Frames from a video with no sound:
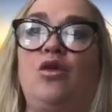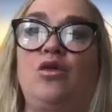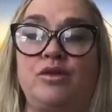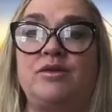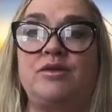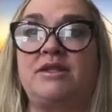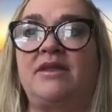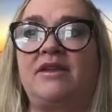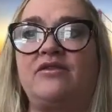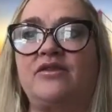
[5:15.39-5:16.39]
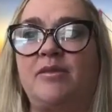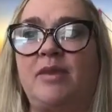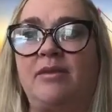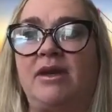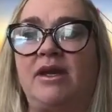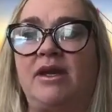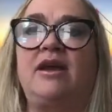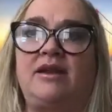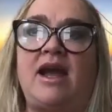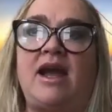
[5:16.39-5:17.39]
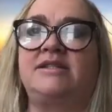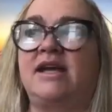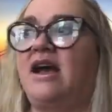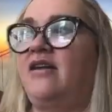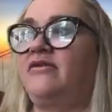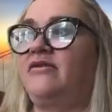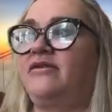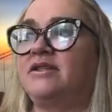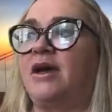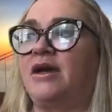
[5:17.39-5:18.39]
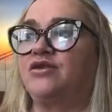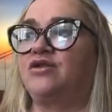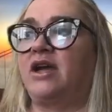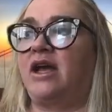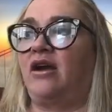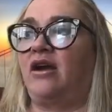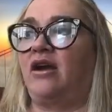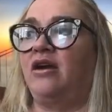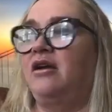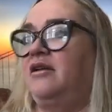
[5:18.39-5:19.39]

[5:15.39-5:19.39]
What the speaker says: or there's something there for the baby and it had to have some extra care,